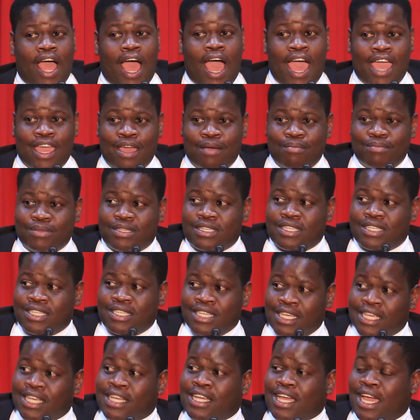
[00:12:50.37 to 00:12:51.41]
I am
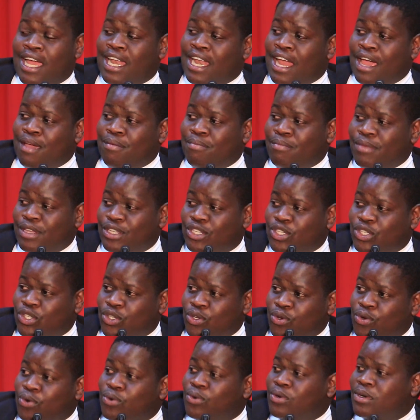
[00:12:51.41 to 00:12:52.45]
sick and I miss
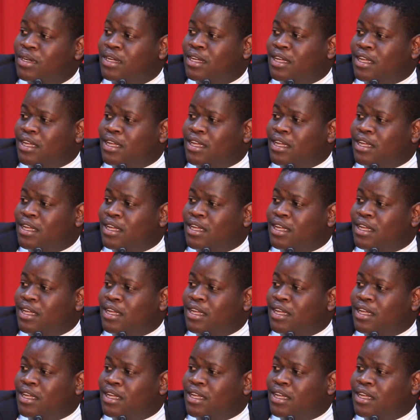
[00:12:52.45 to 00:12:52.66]
you.